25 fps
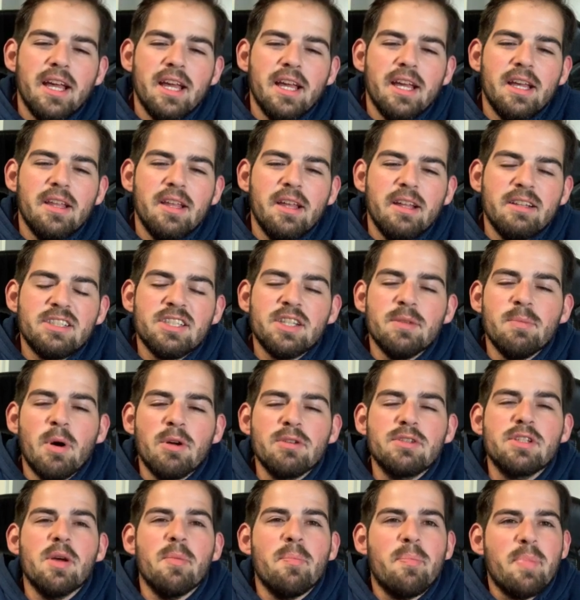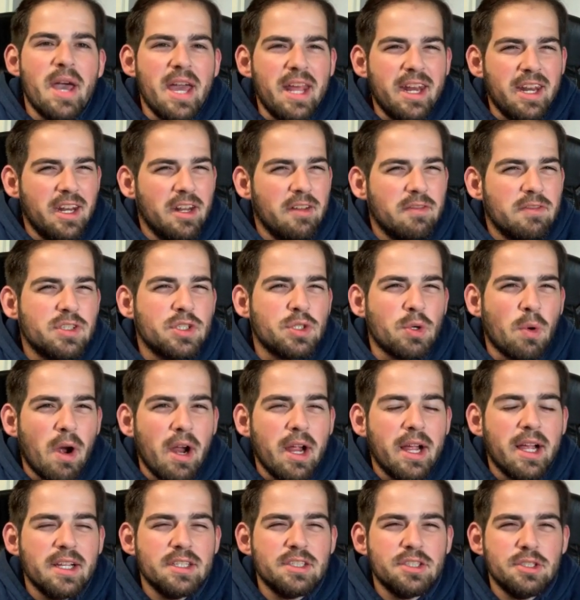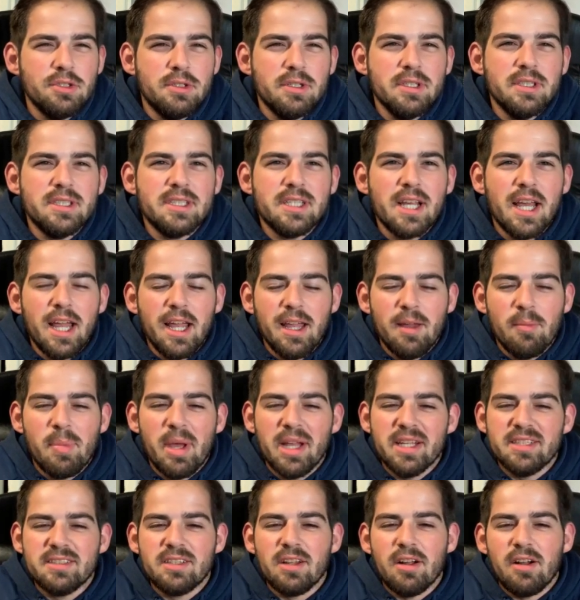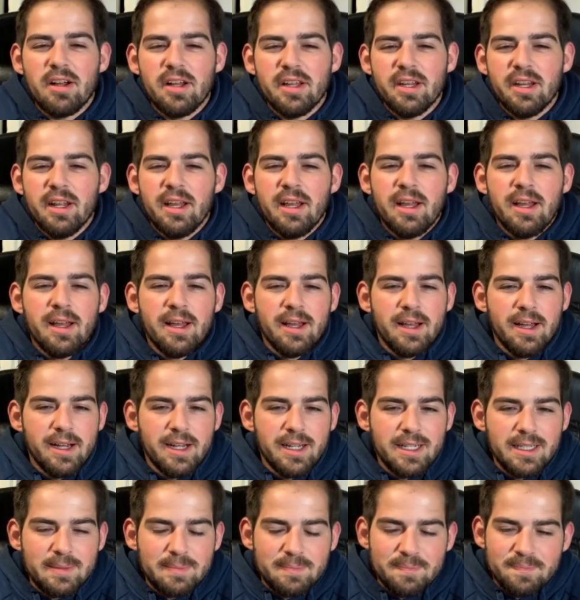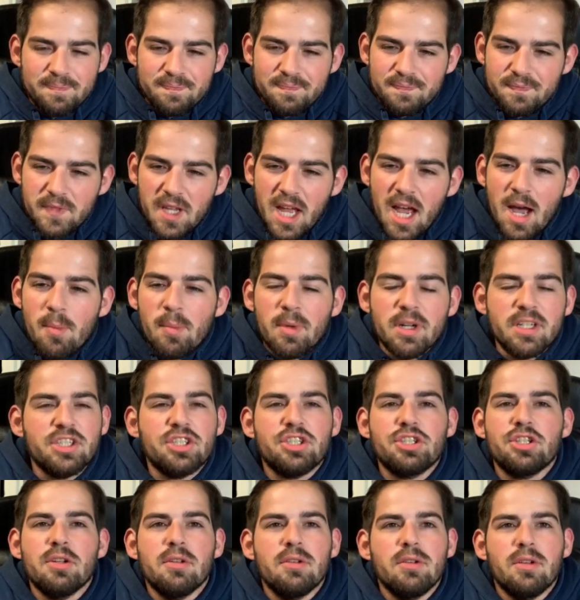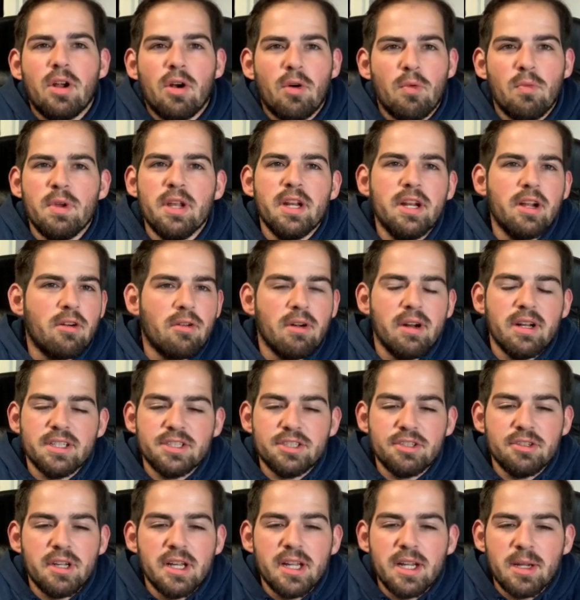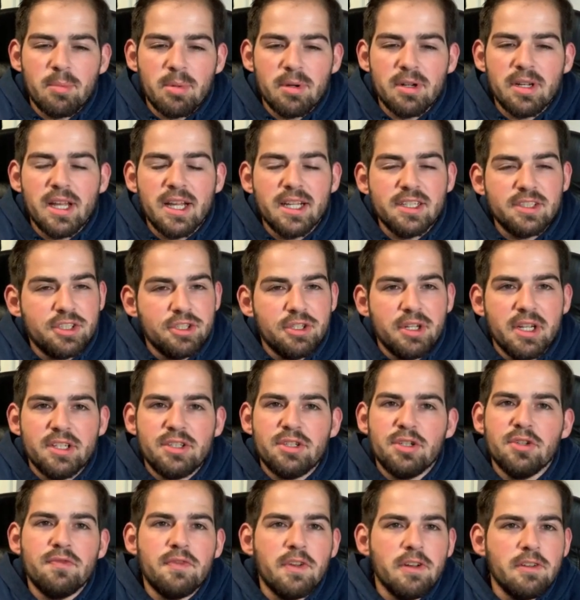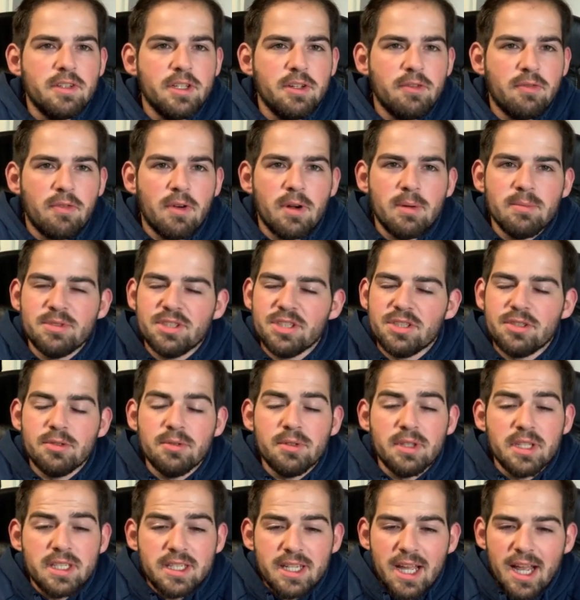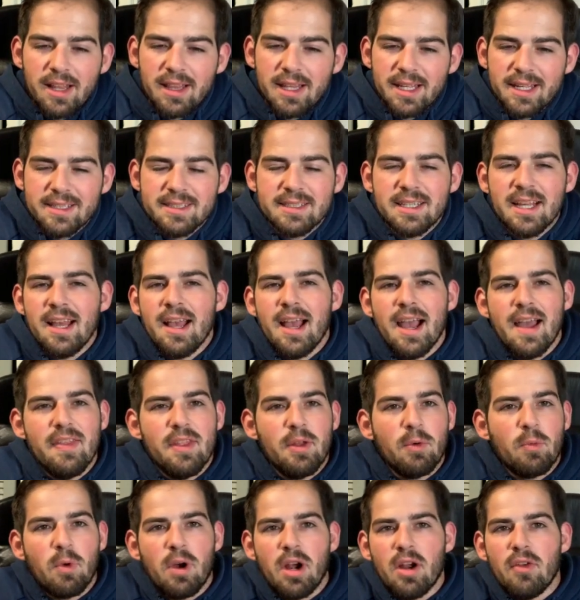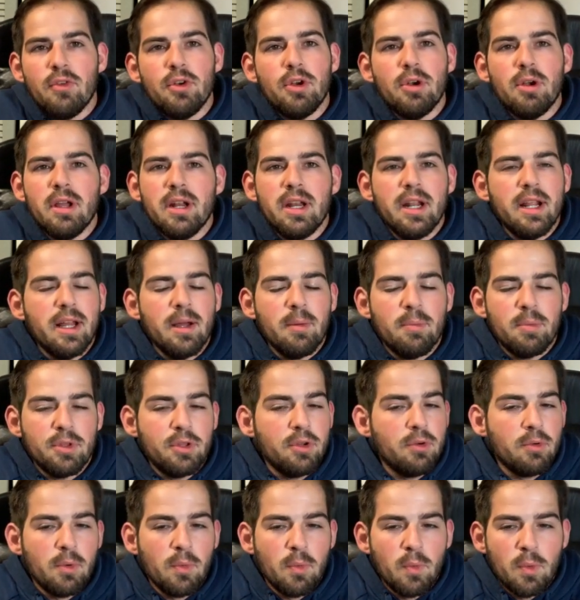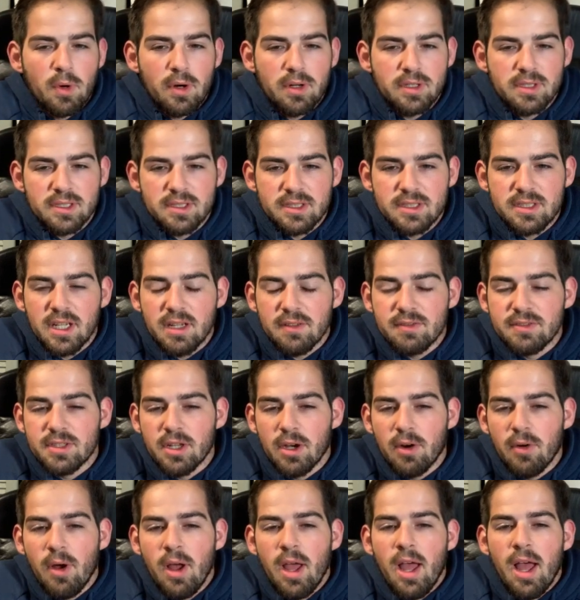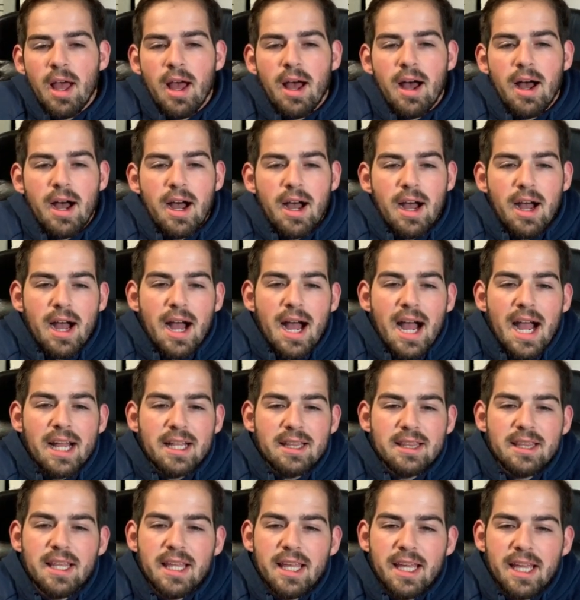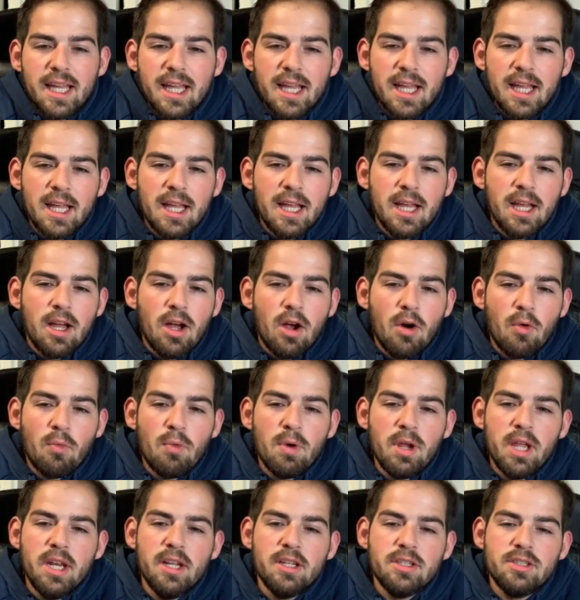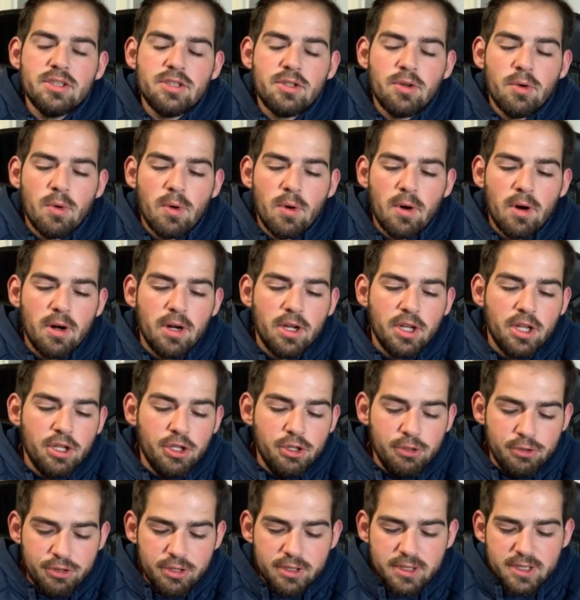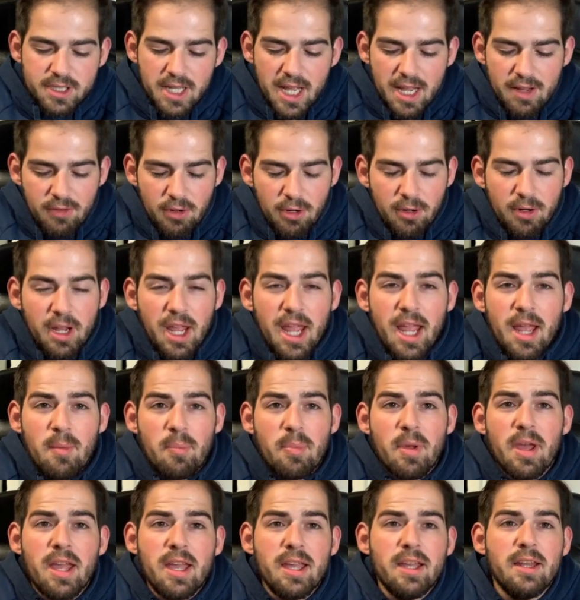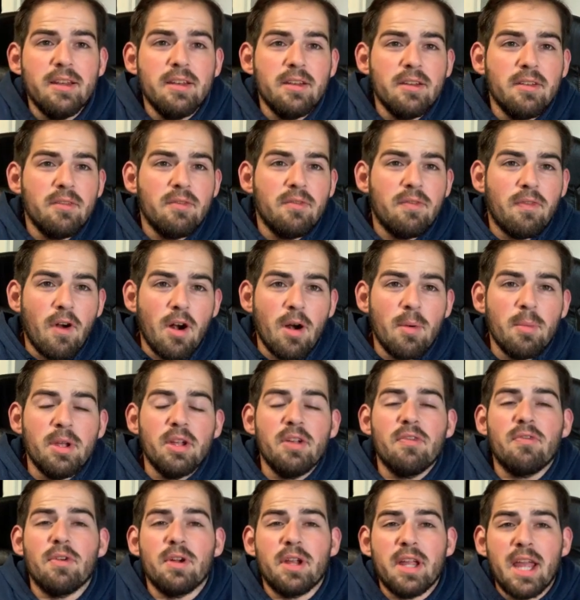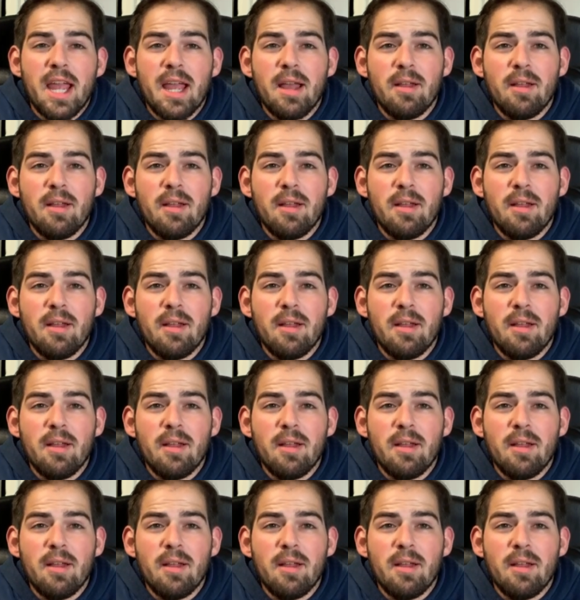it's the most competitive store, I guess you could say, based on how much Arena credits you're getting per day. So you get 250 from just doing the dailies, and then wherever you're ending up with your rewards and stuff. So I think Arena store, you should save your campaign farming for